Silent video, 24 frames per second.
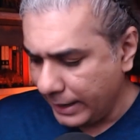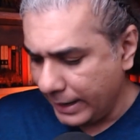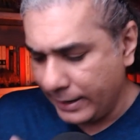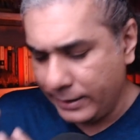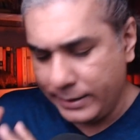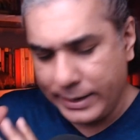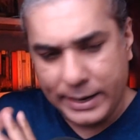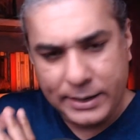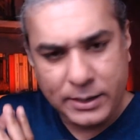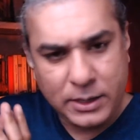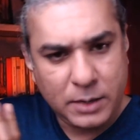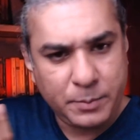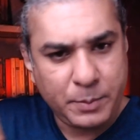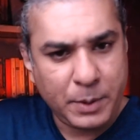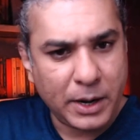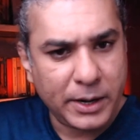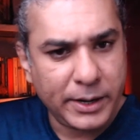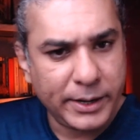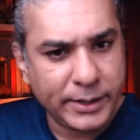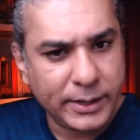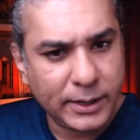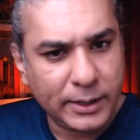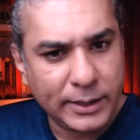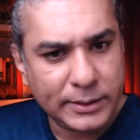An
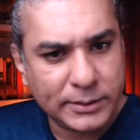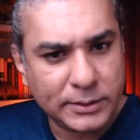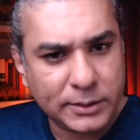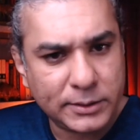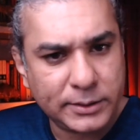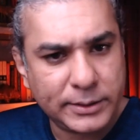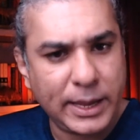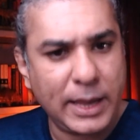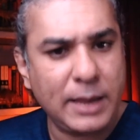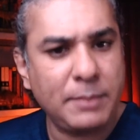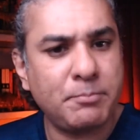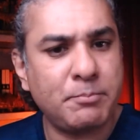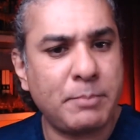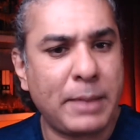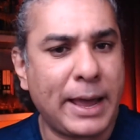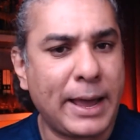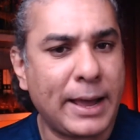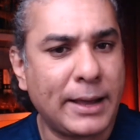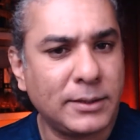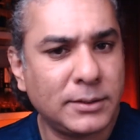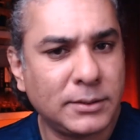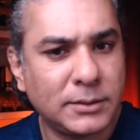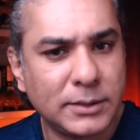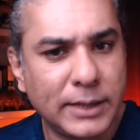antiparticle has the same
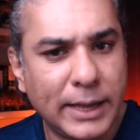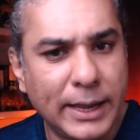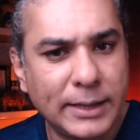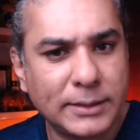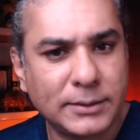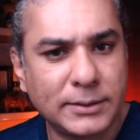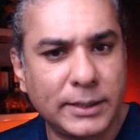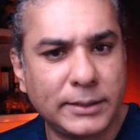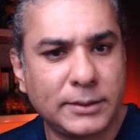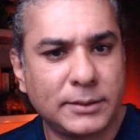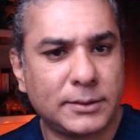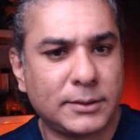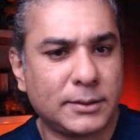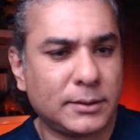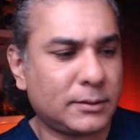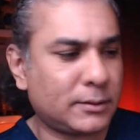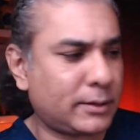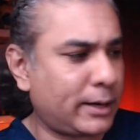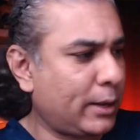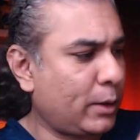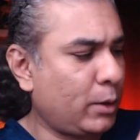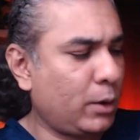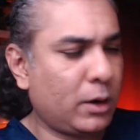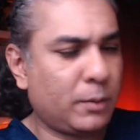mass as its
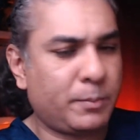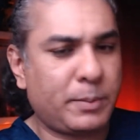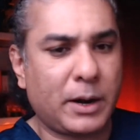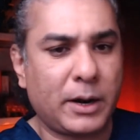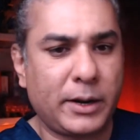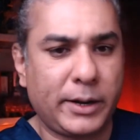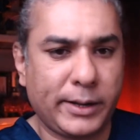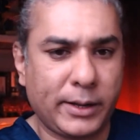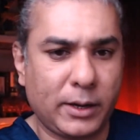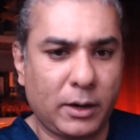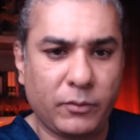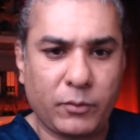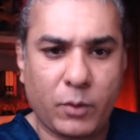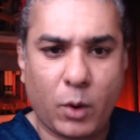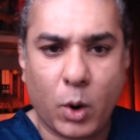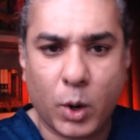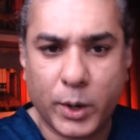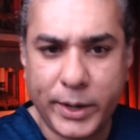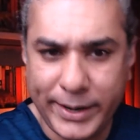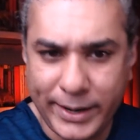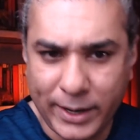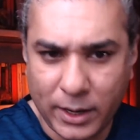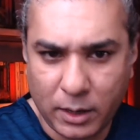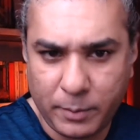regular particle of
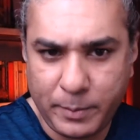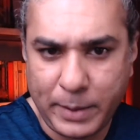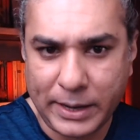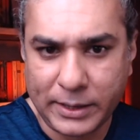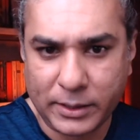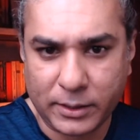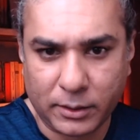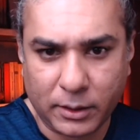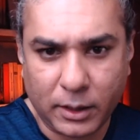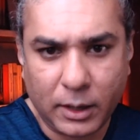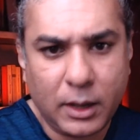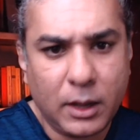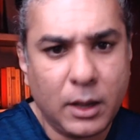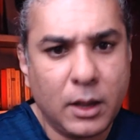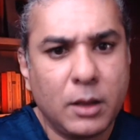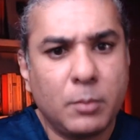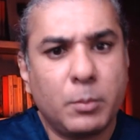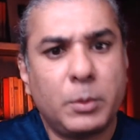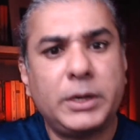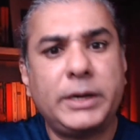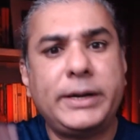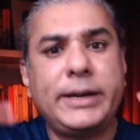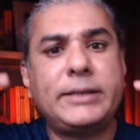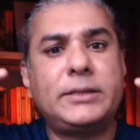ordinary matter,
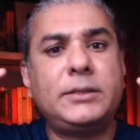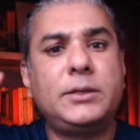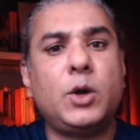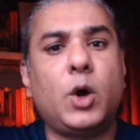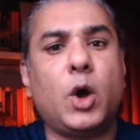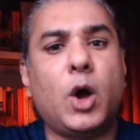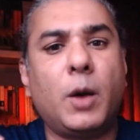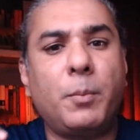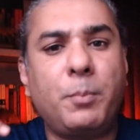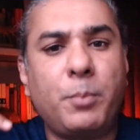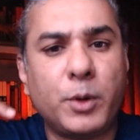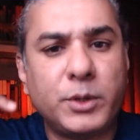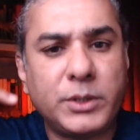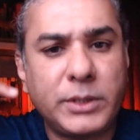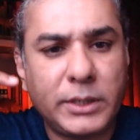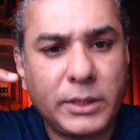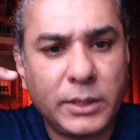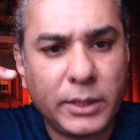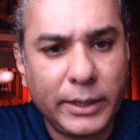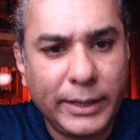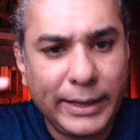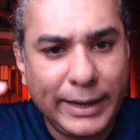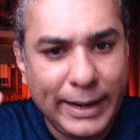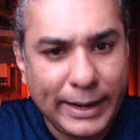but it has the
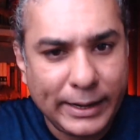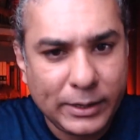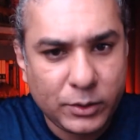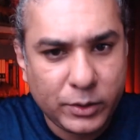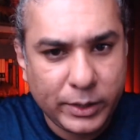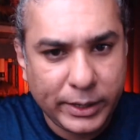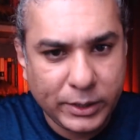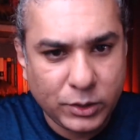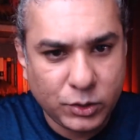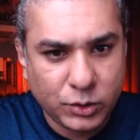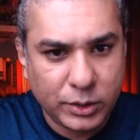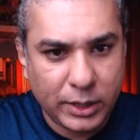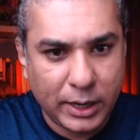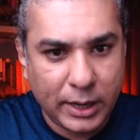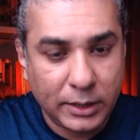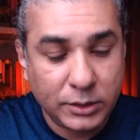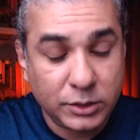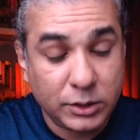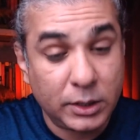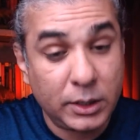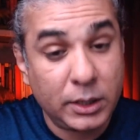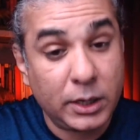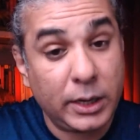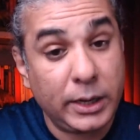opposite electric
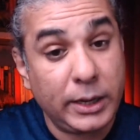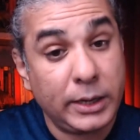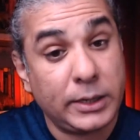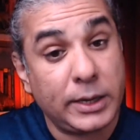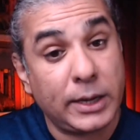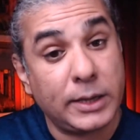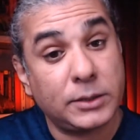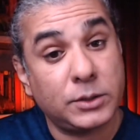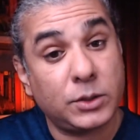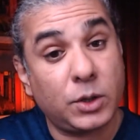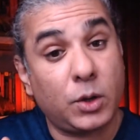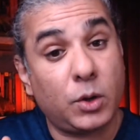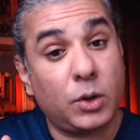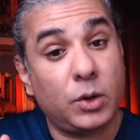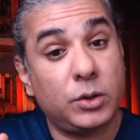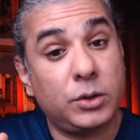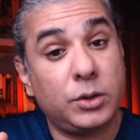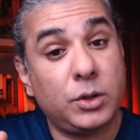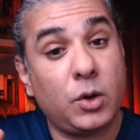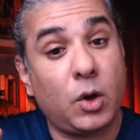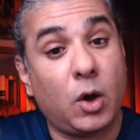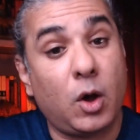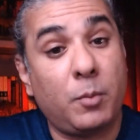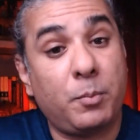charge and it has
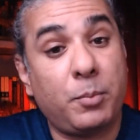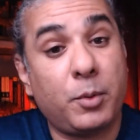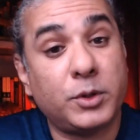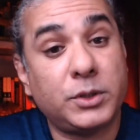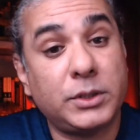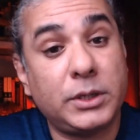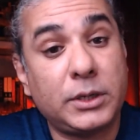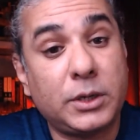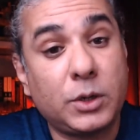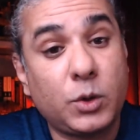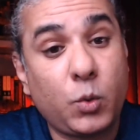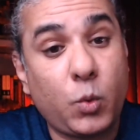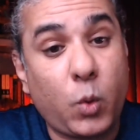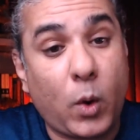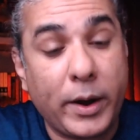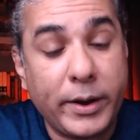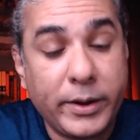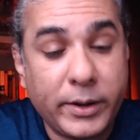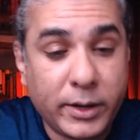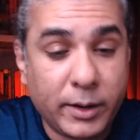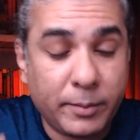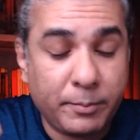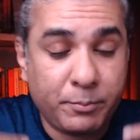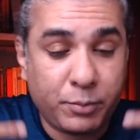the opposite
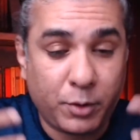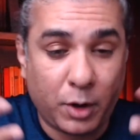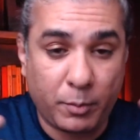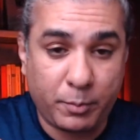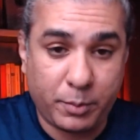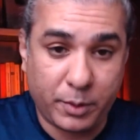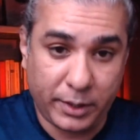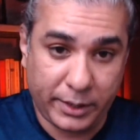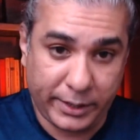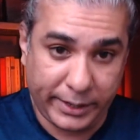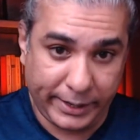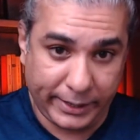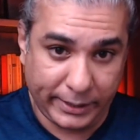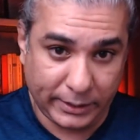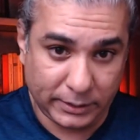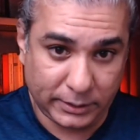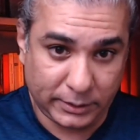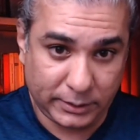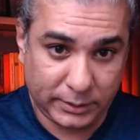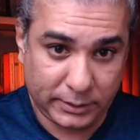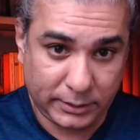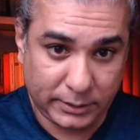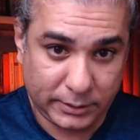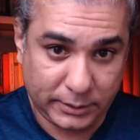quantum
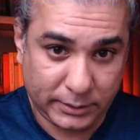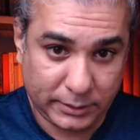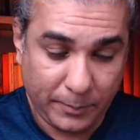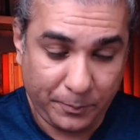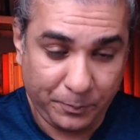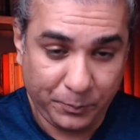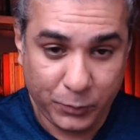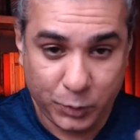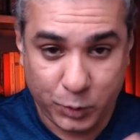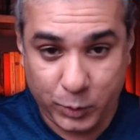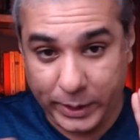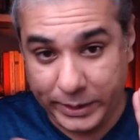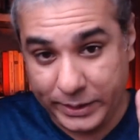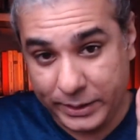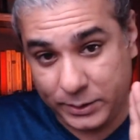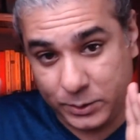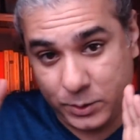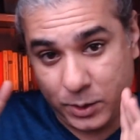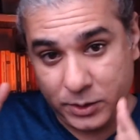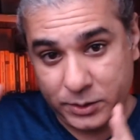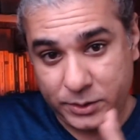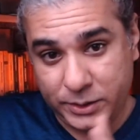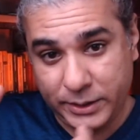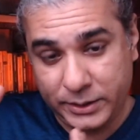properties. So it is
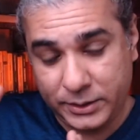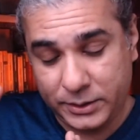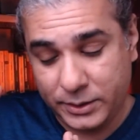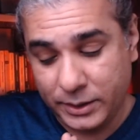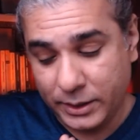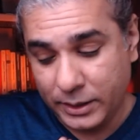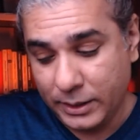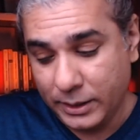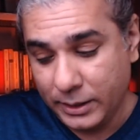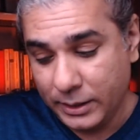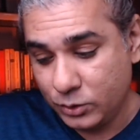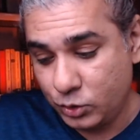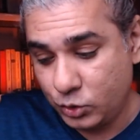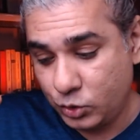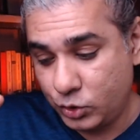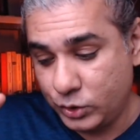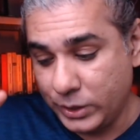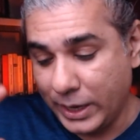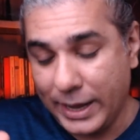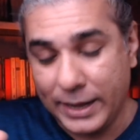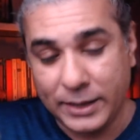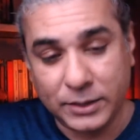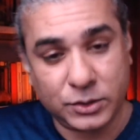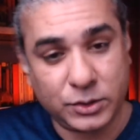not just
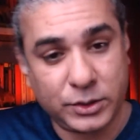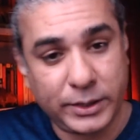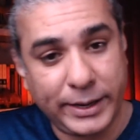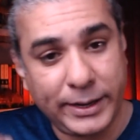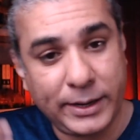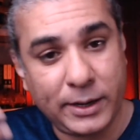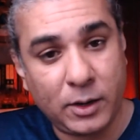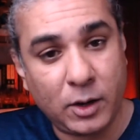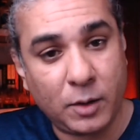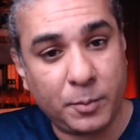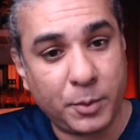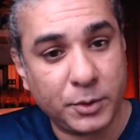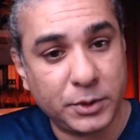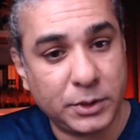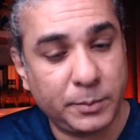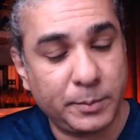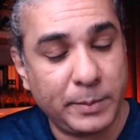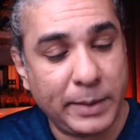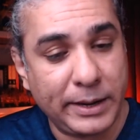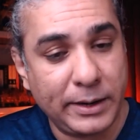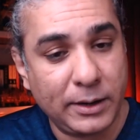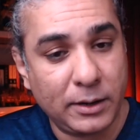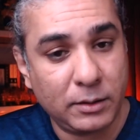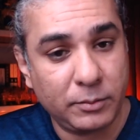charged in an opposite
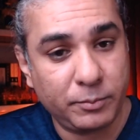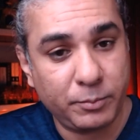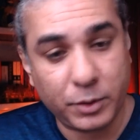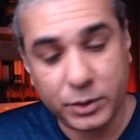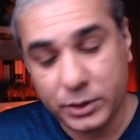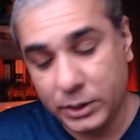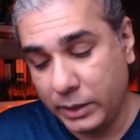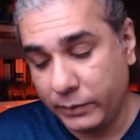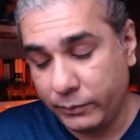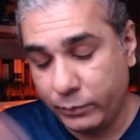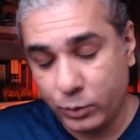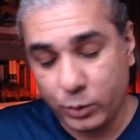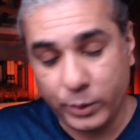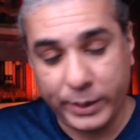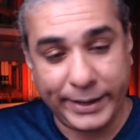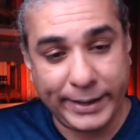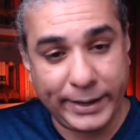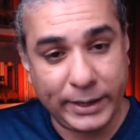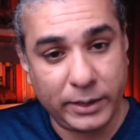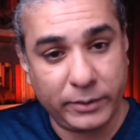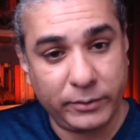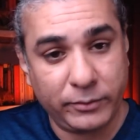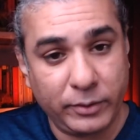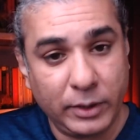manner, positive to
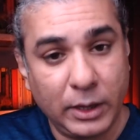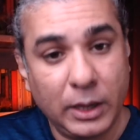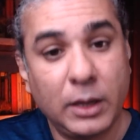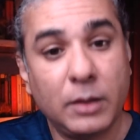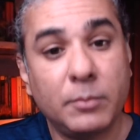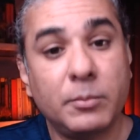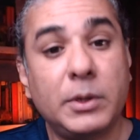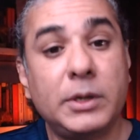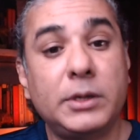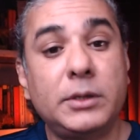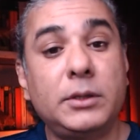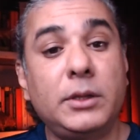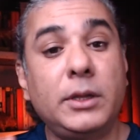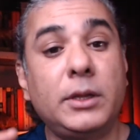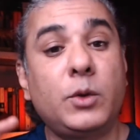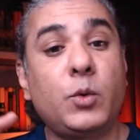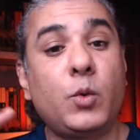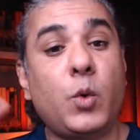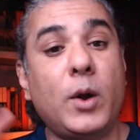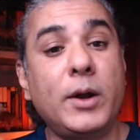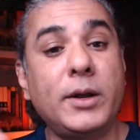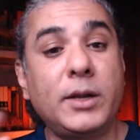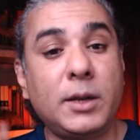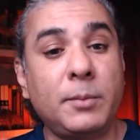negative, but the
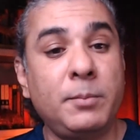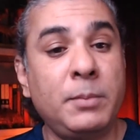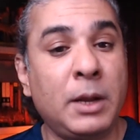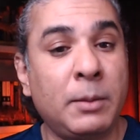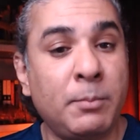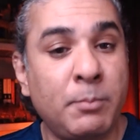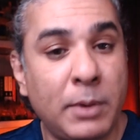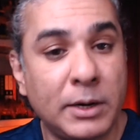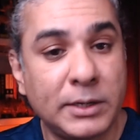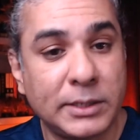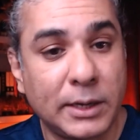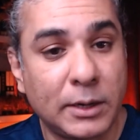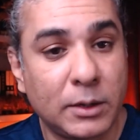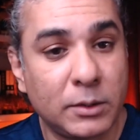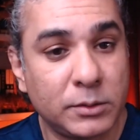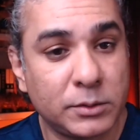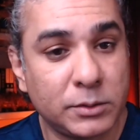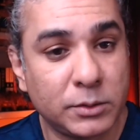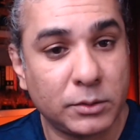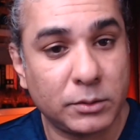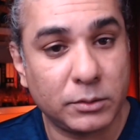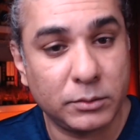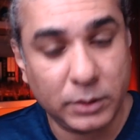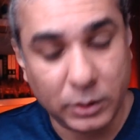quantum numbers are
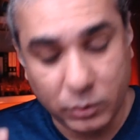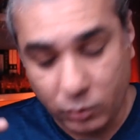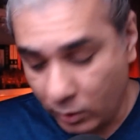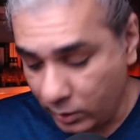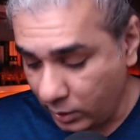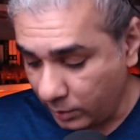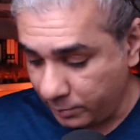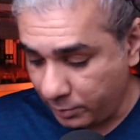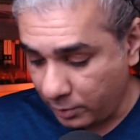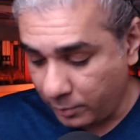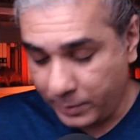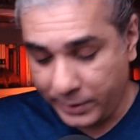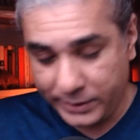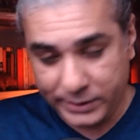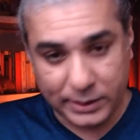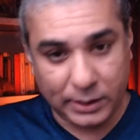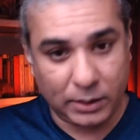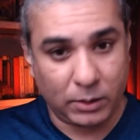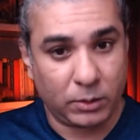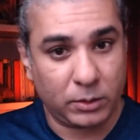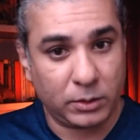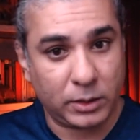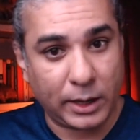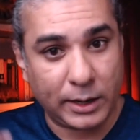also, the quantum properties
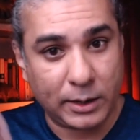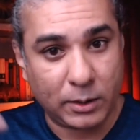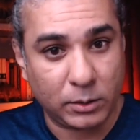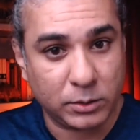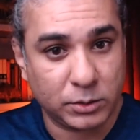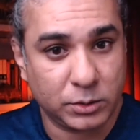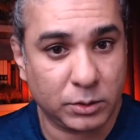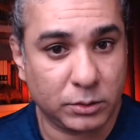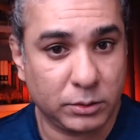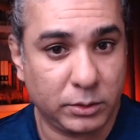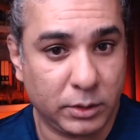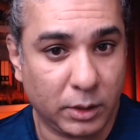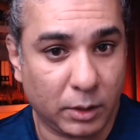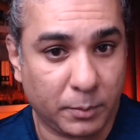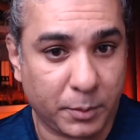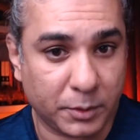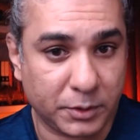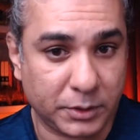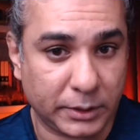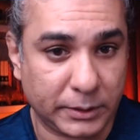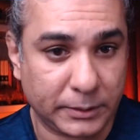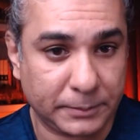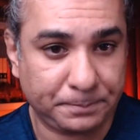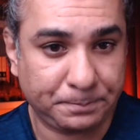are also the
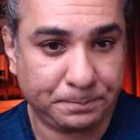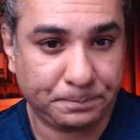opposite.